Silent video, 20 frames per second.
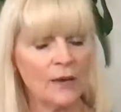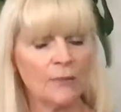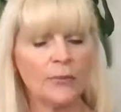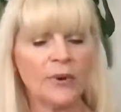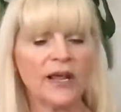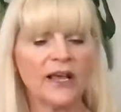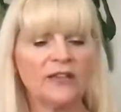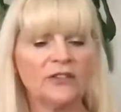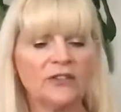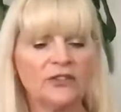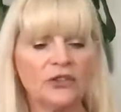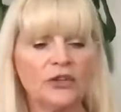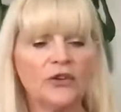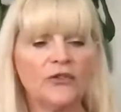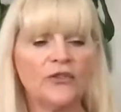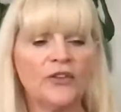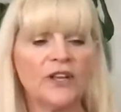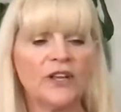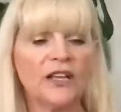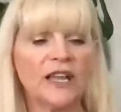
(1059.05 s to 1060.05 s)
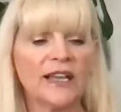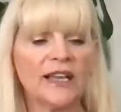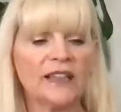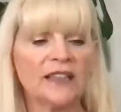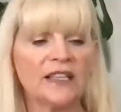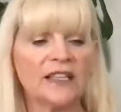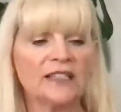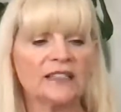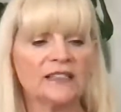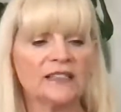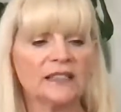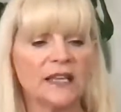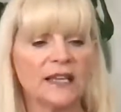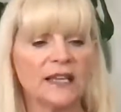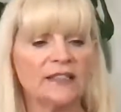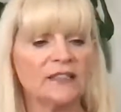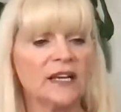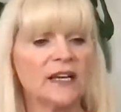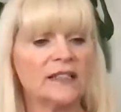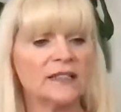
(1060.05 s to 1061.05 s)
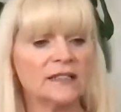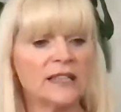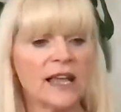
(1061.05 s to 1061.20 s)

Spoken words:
But I do feel like this